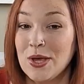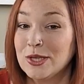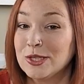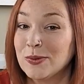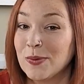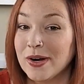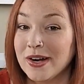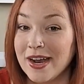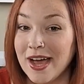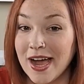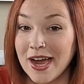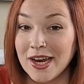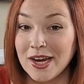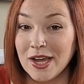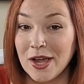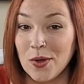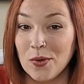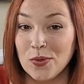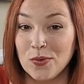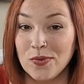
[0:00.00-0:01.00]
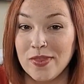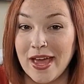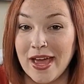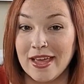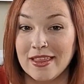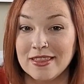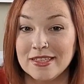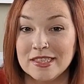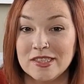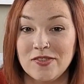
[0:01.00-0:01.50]
So we're not gonna go through
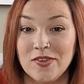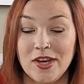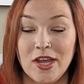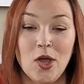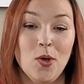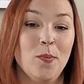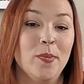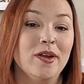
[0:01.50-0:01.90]
that in this video,